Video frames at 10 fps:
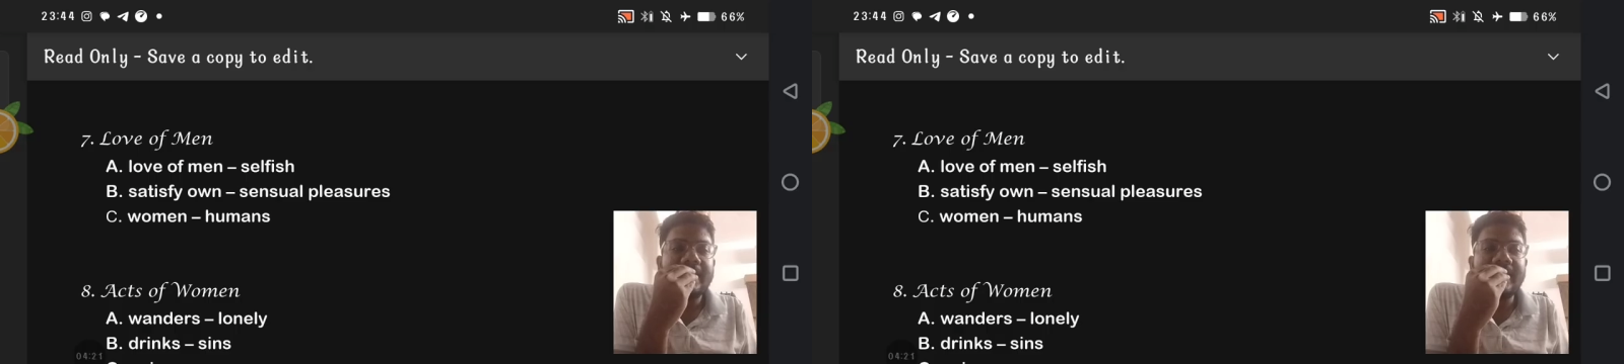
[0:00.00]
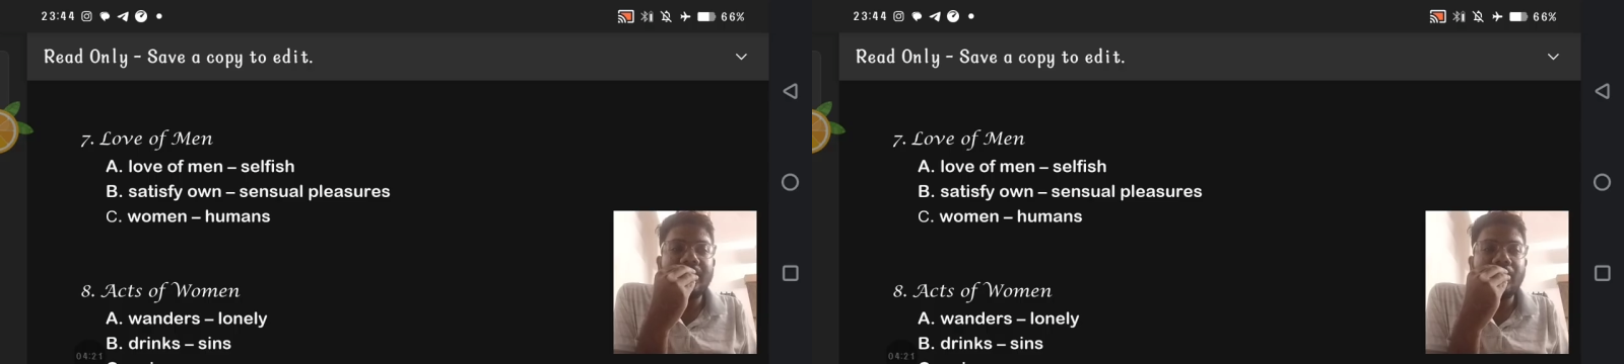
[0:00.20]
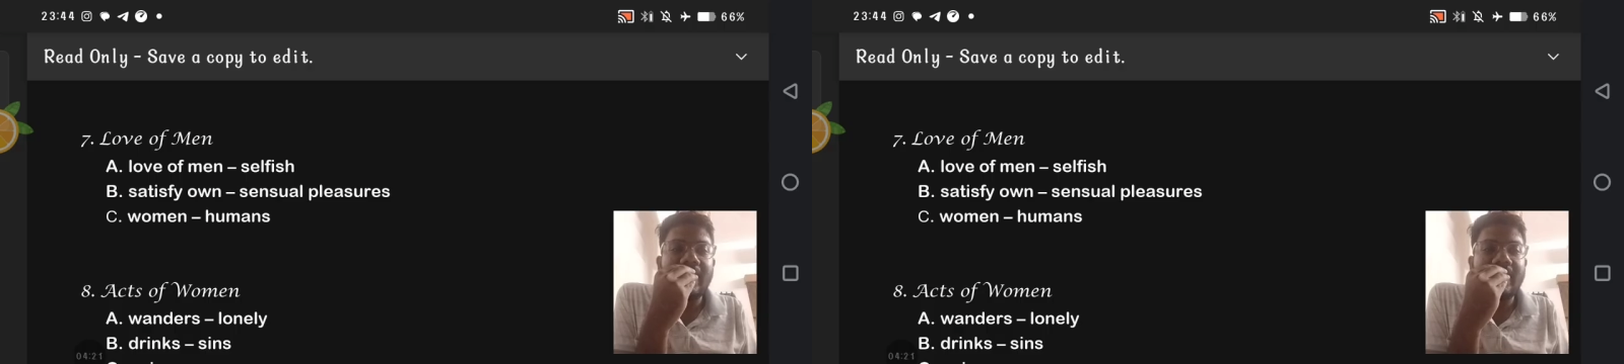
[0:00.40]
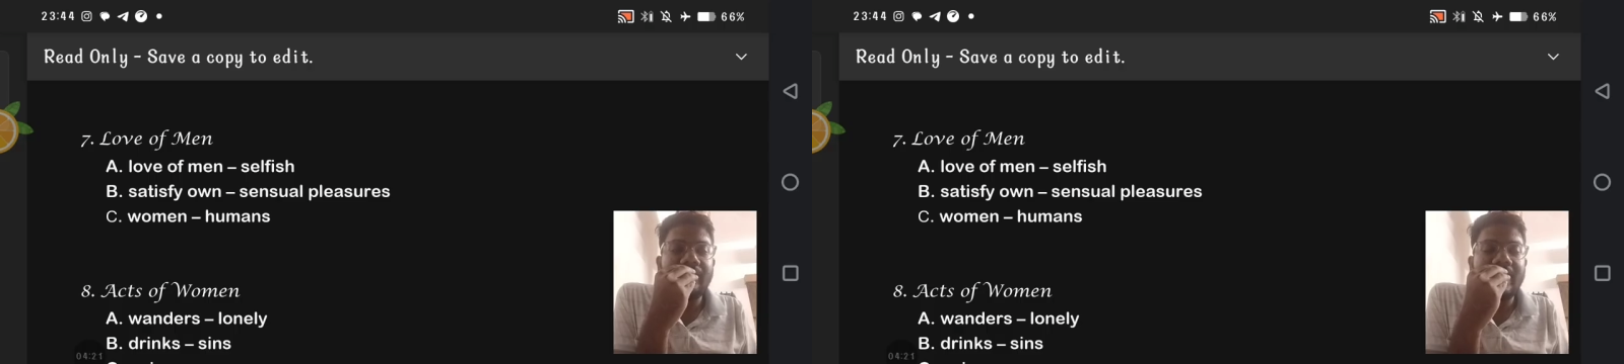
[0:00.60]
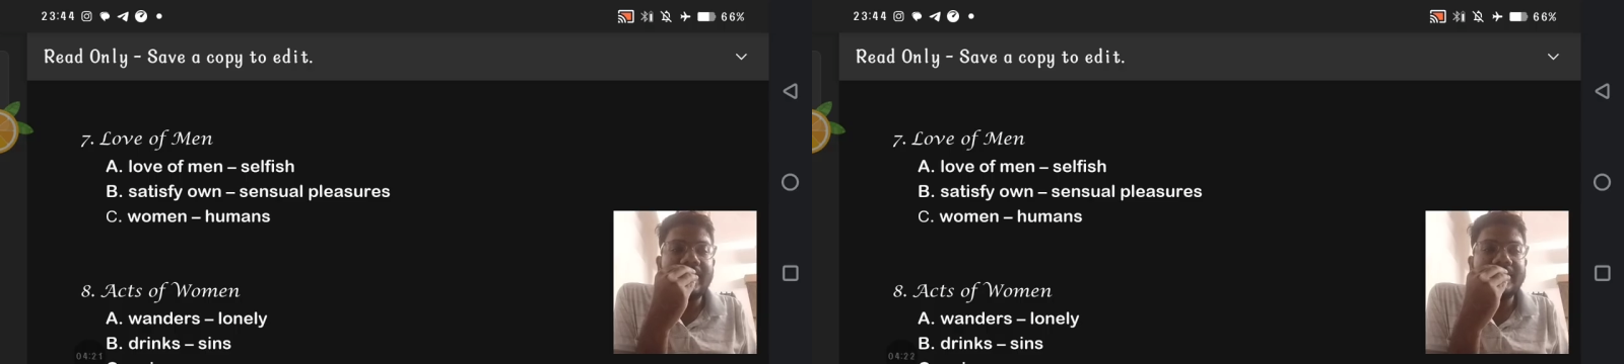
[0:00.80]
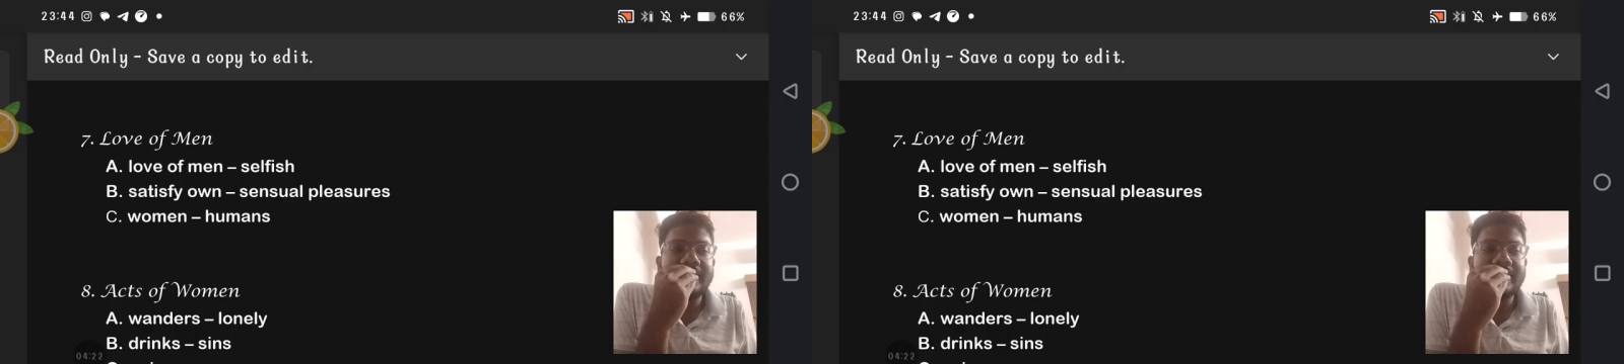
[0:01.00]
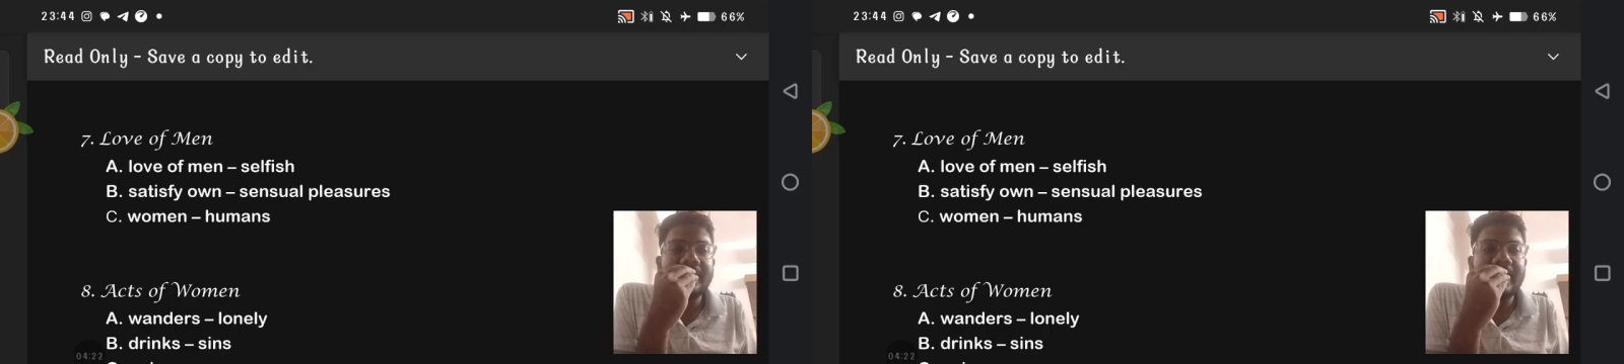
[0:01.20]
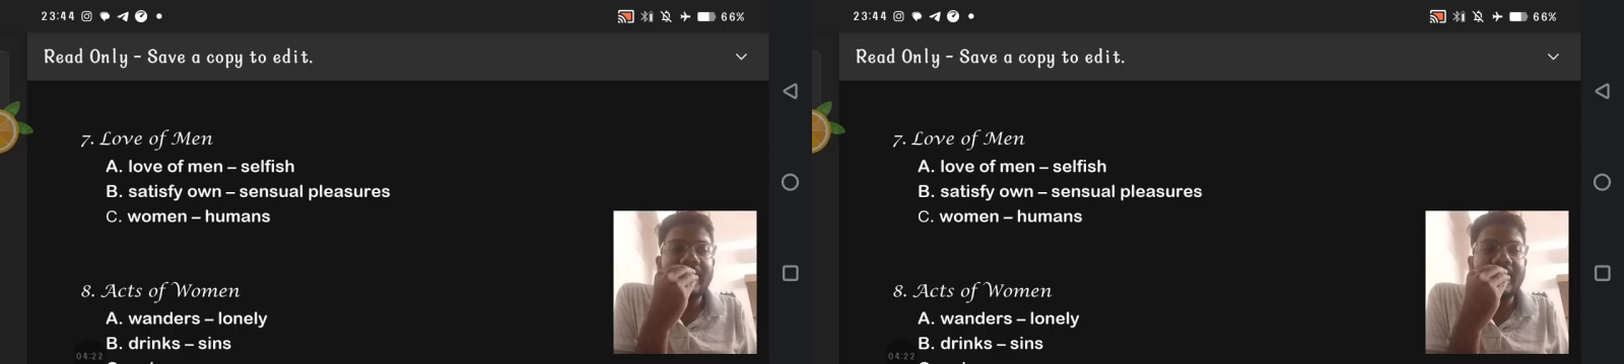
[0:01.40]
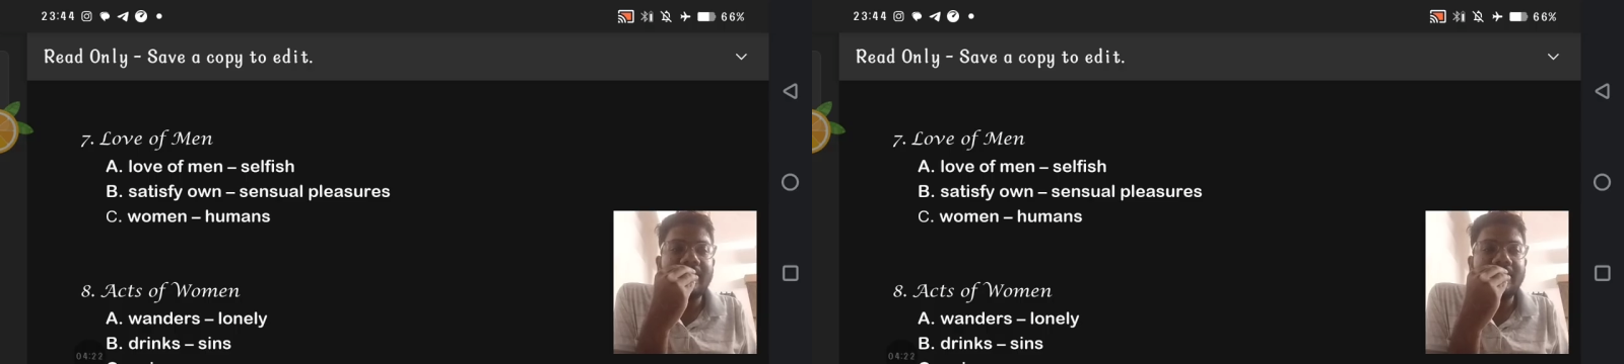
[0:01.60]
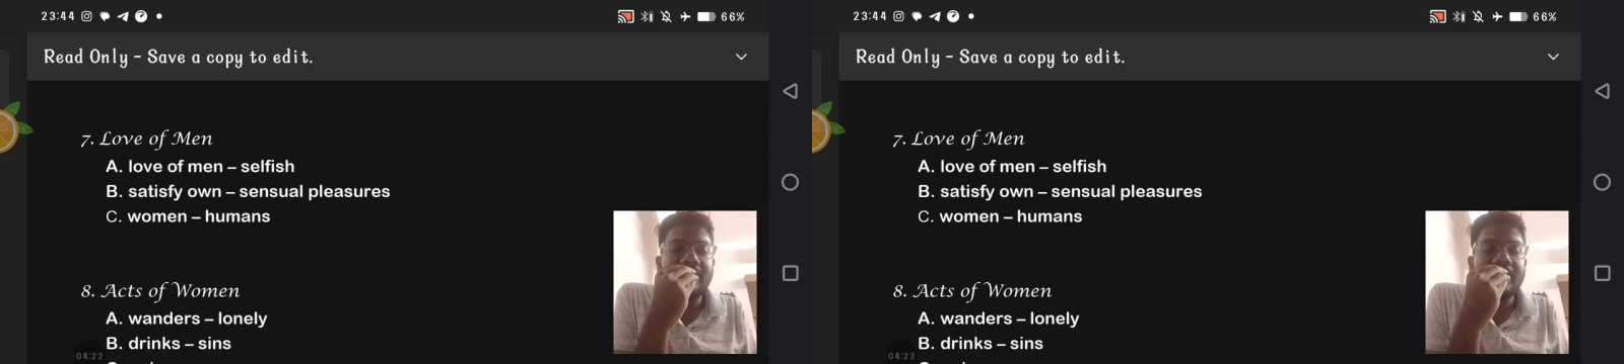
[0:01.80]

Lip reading: they too have feelings, they have